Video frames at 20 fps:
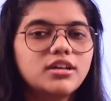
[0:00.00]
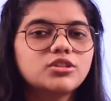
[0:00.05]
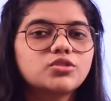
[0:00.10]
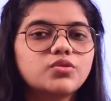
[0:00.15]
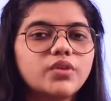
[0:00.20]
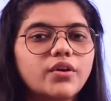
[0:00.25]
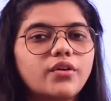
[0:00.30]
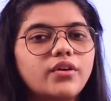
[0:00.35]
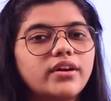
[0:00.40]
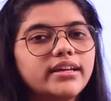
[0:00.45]

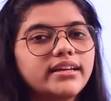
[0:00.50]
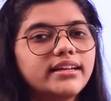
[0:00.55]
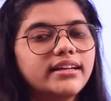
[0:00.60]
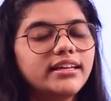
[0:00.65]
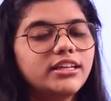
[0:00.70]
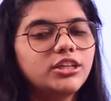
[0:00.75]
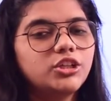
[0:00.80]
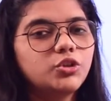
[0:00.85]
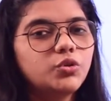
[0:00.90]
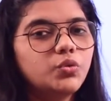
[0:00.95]
So accordingly,
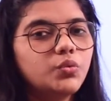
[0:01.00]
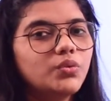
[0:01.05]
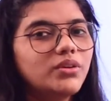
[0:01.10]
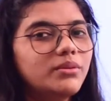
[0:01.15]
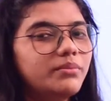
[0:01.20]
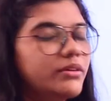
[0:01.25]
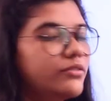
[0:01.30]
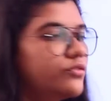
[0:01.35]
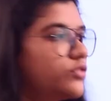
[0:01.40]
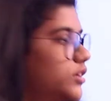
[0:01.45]
you
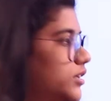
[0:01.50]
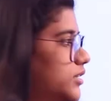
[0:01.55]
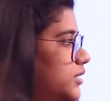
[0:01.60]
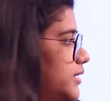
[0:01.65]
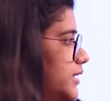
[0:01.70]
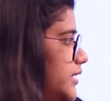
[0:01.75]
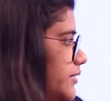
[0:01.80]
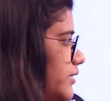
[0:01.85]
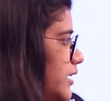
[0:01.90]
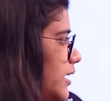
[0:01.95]
will be
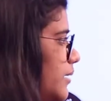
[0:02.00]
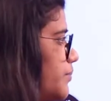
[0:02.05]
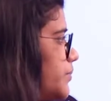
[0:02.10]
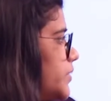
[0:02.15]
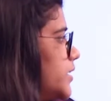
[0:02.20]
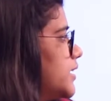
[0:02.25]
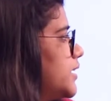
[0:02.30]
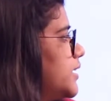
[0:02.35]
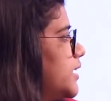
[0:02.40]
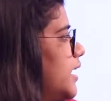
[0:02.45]
further developed.